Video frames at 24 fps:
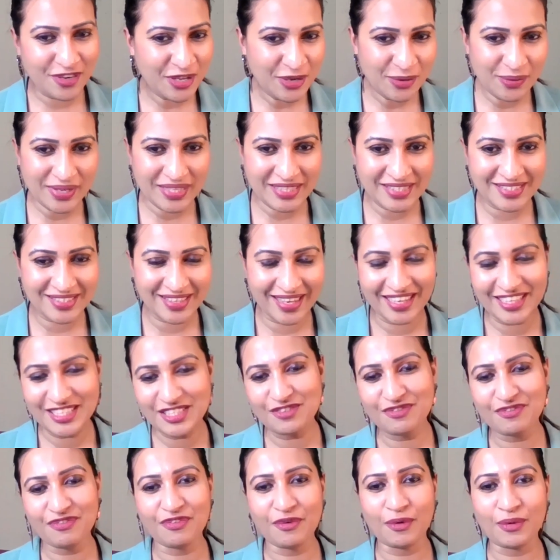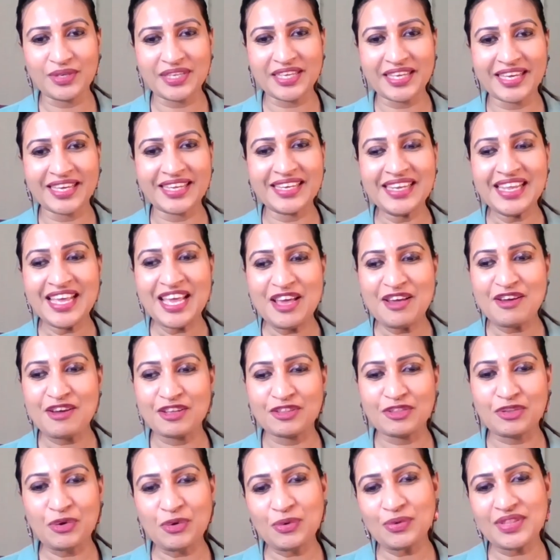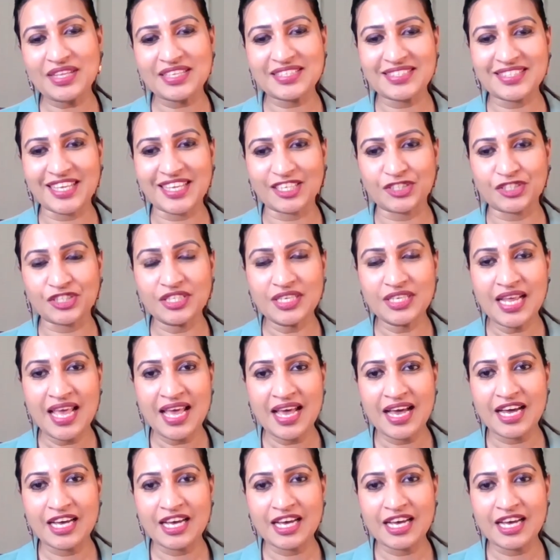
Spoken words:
of new insights falling in through this session.